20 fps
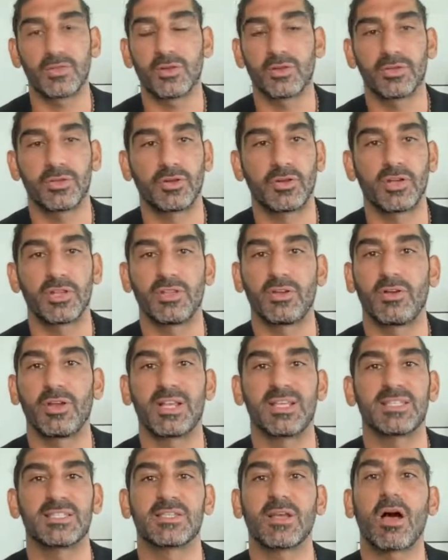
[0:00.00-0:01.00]
They're
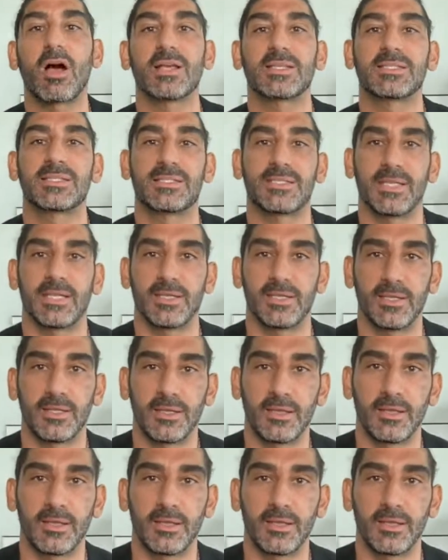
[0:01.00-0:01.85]
exhausted.